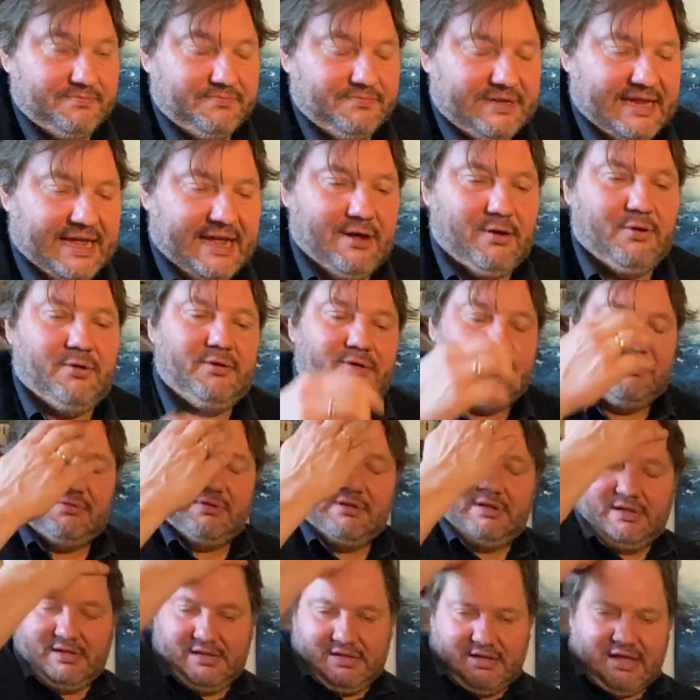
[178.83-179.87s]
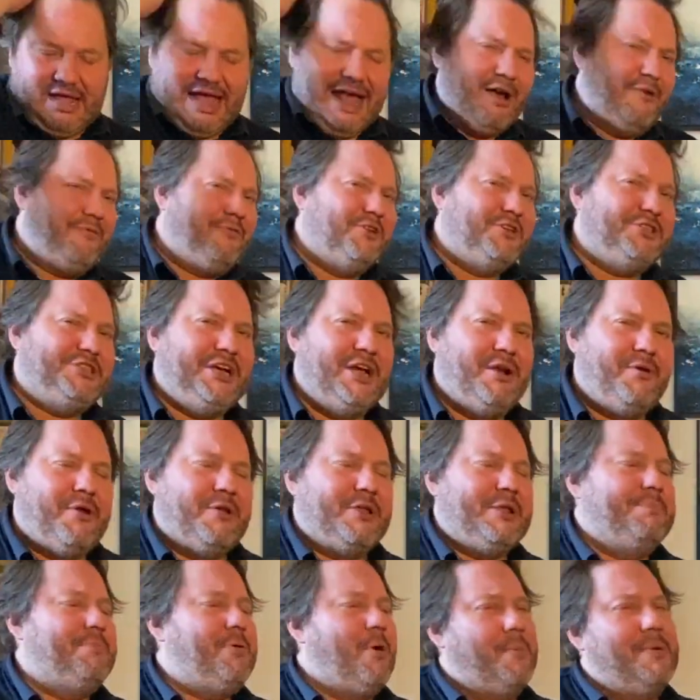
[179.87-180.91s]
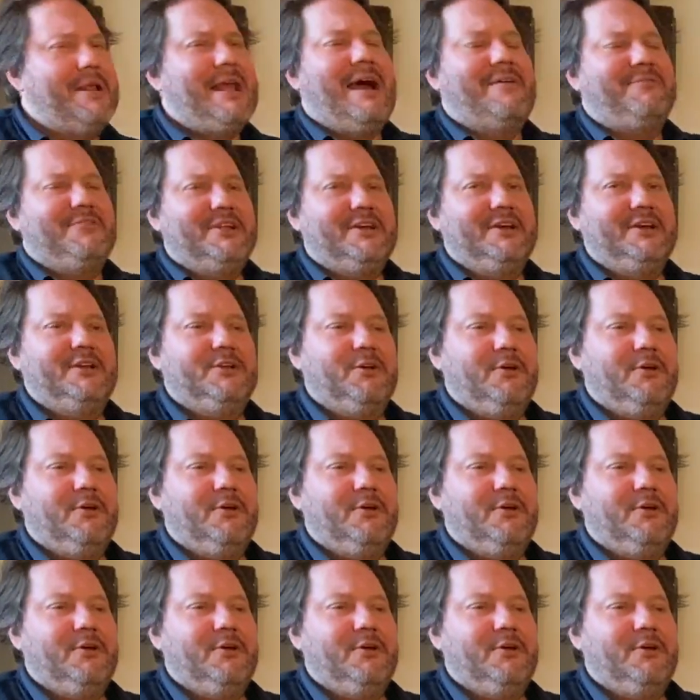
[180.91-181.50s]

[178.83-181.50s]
Now, Alfrocheiro you probably haven't heard